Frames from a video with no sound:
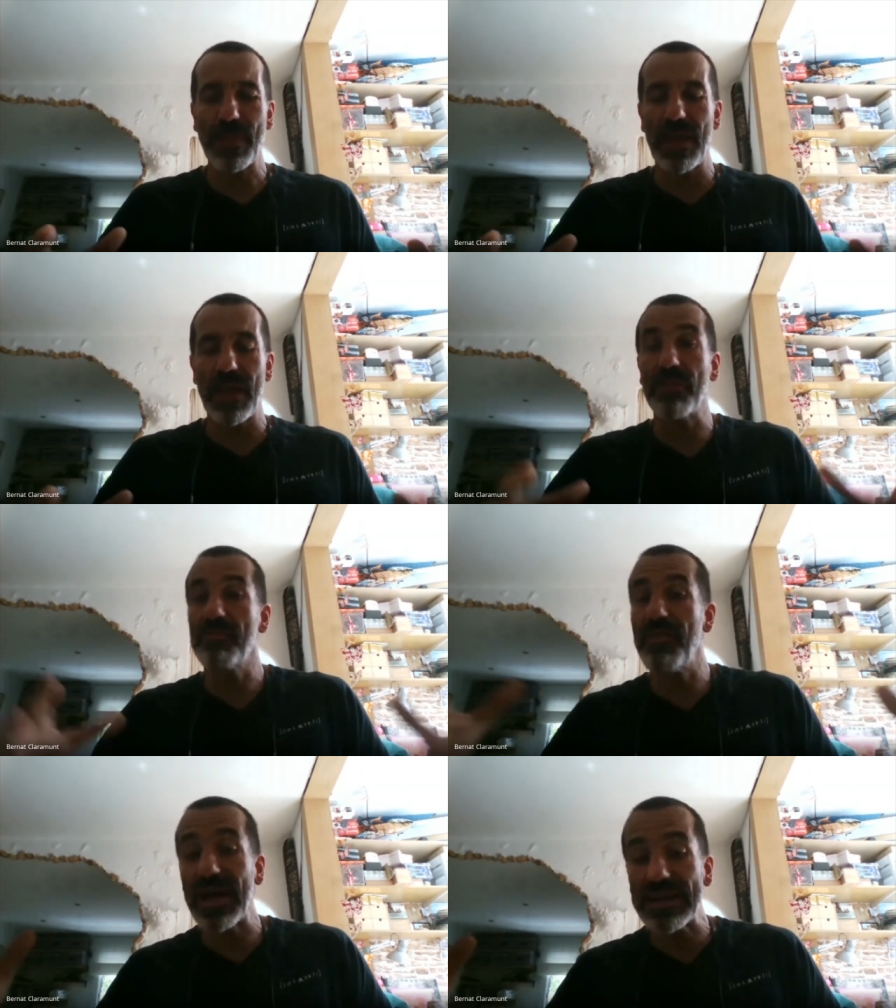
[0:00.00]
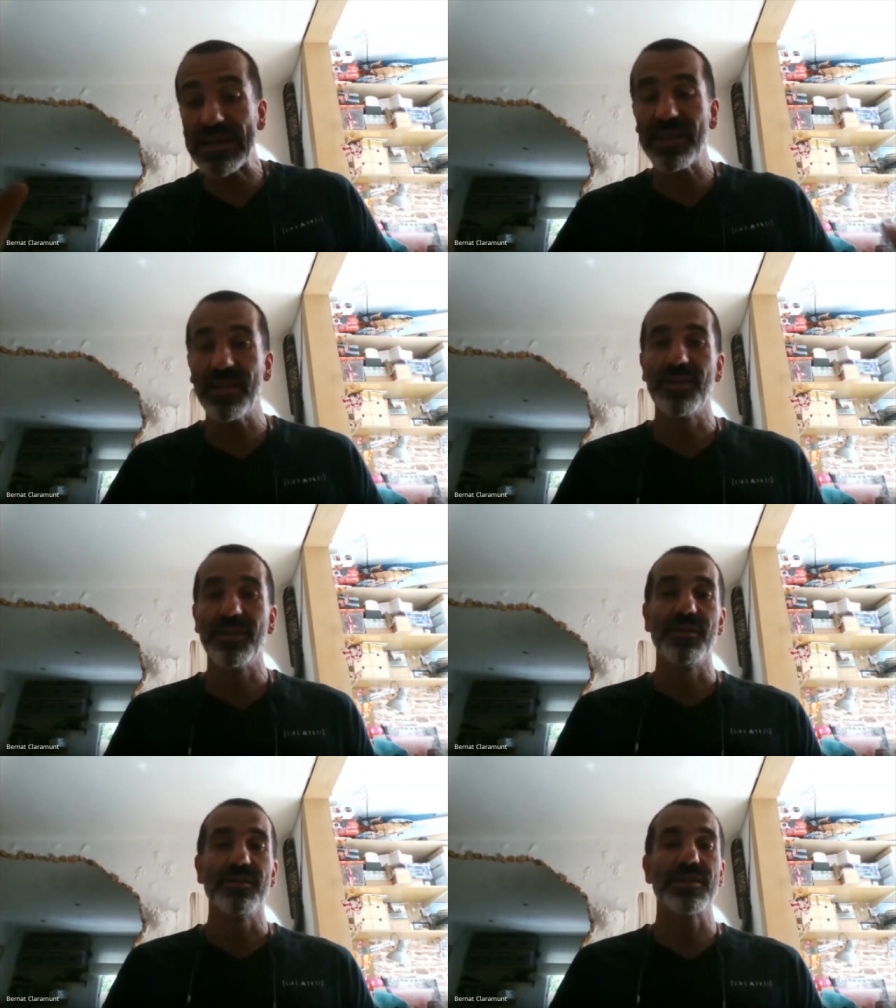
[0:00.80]
having fun
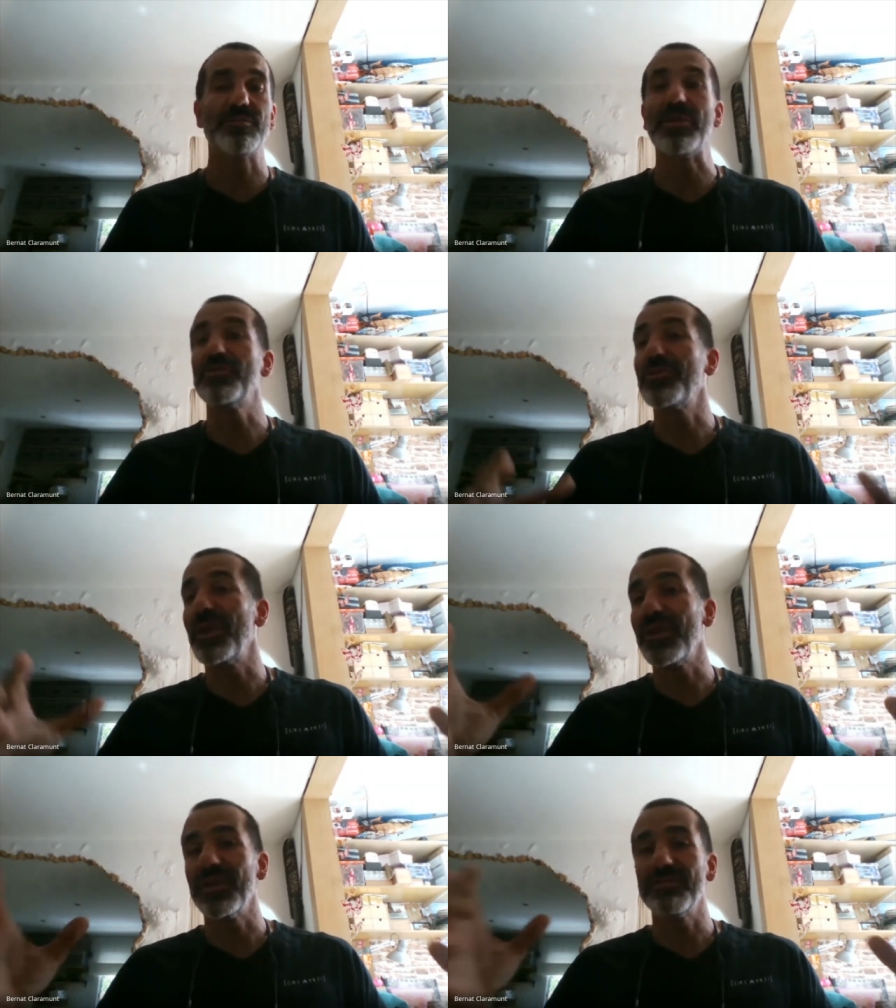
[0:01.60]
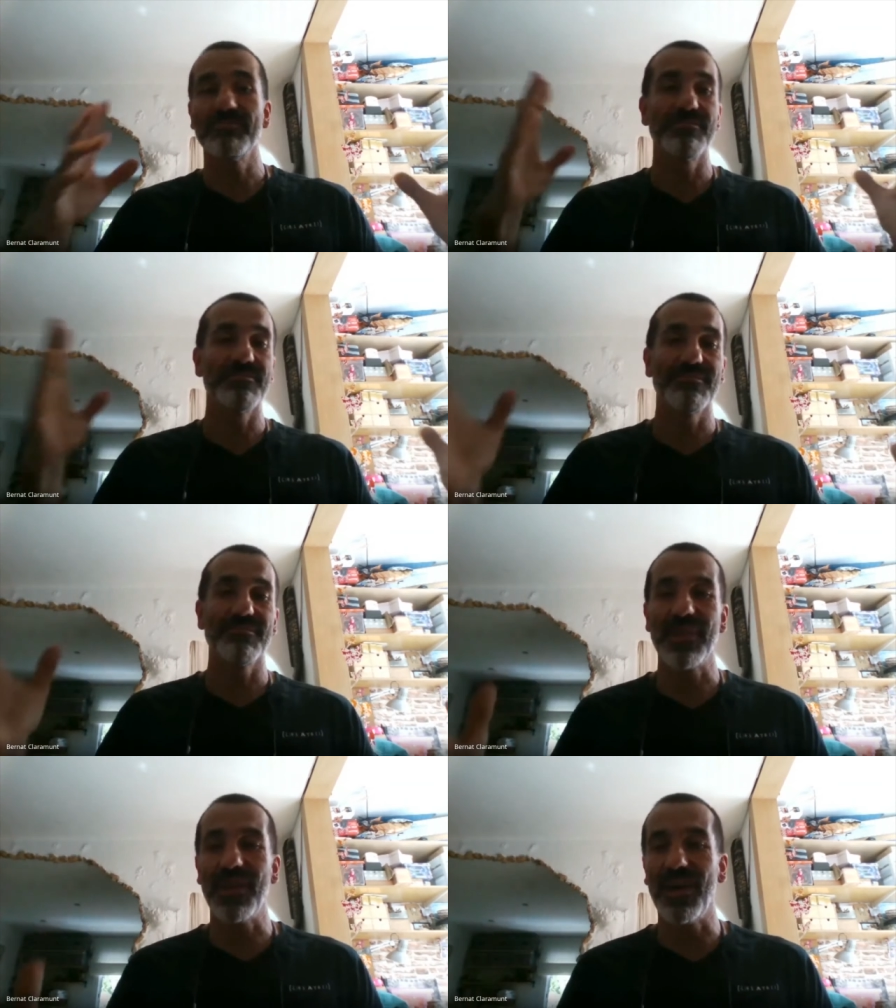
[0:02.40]
spiritual
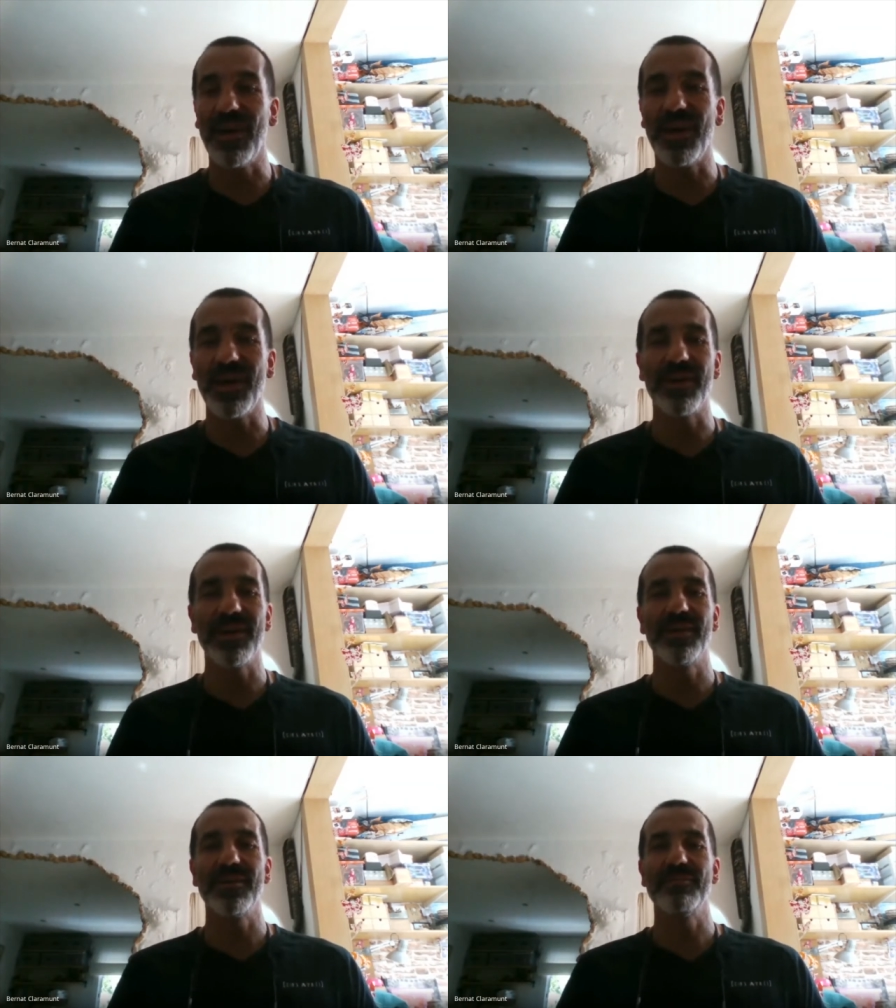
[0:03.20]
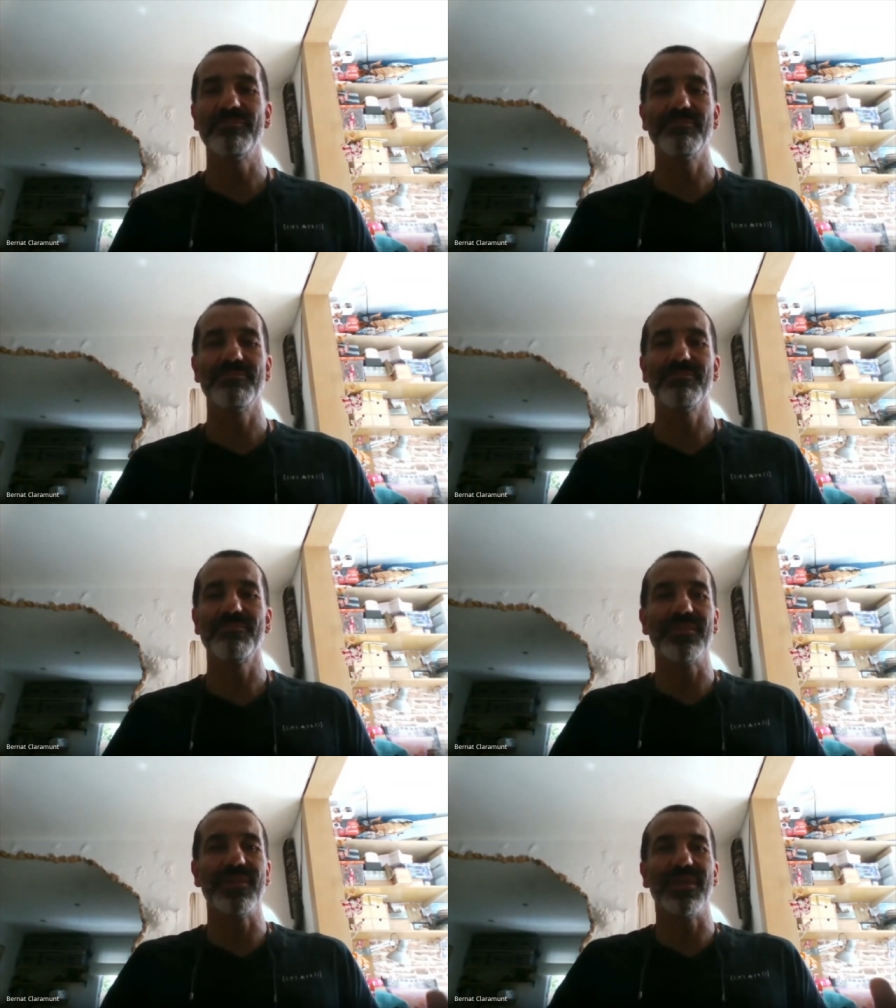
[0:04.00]
uh,
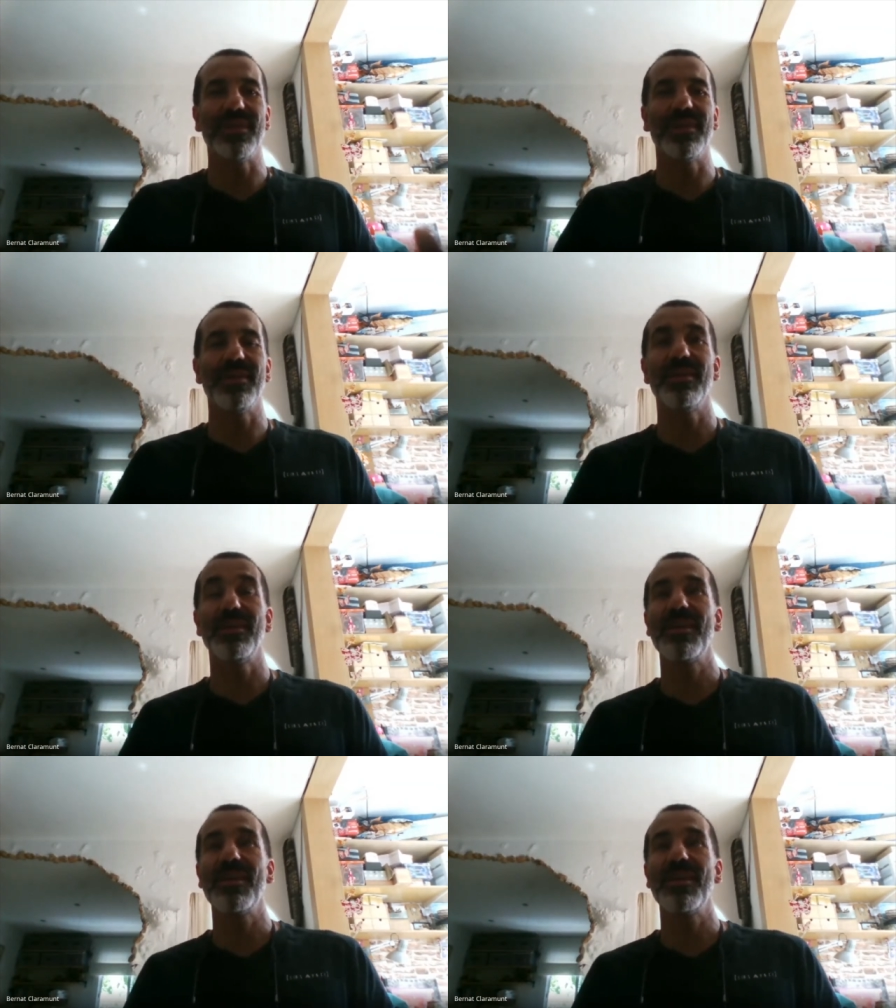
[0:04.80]
uh,